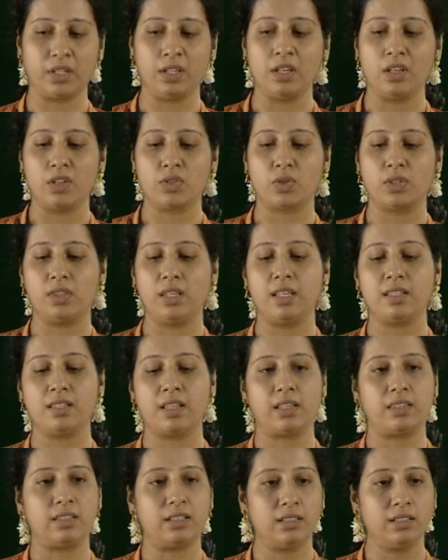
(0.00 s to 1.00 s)
So, these
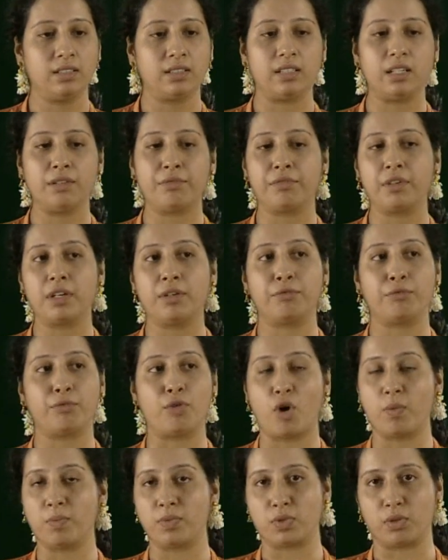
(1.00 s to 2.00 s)
are the different
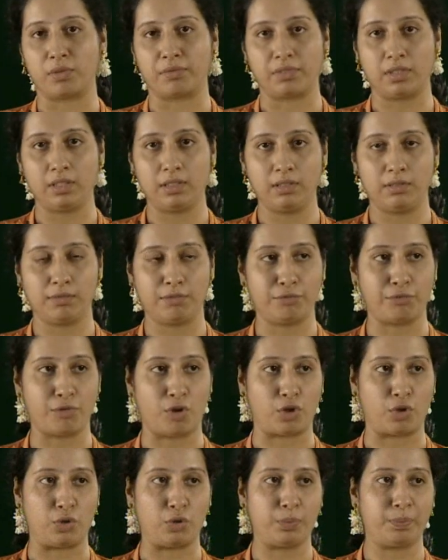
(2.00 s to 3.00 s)
forms of the
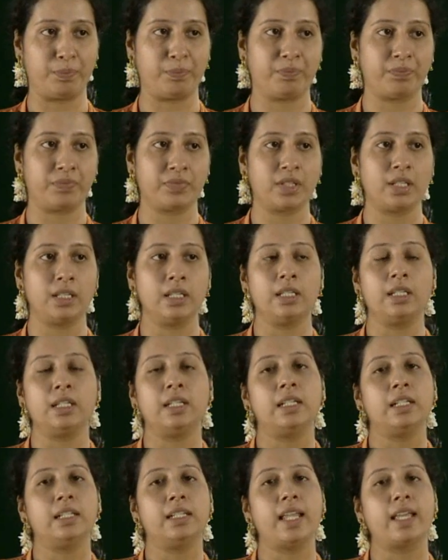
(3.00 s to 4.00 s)
for loop.
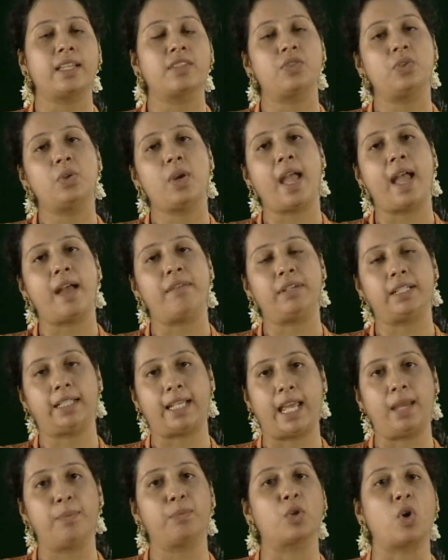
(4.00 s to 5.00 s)
Next you have a
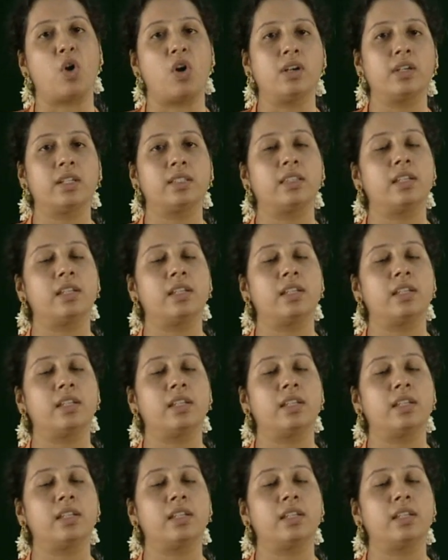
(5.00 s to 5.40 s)
type called the